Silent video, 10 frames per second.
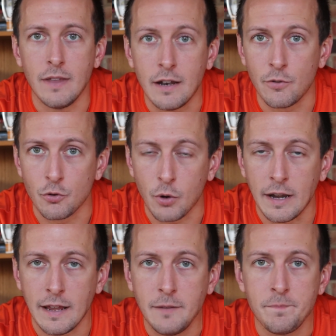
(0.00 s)
interval
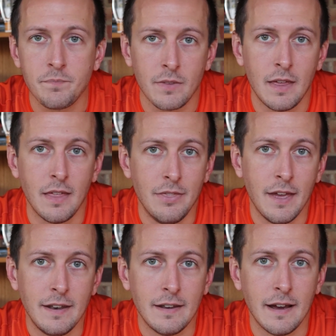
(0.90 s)
training,
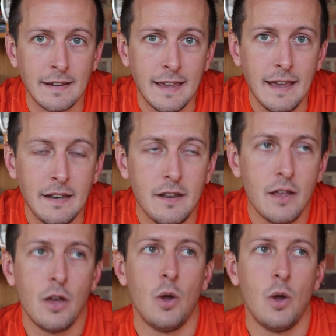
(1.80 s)
then again,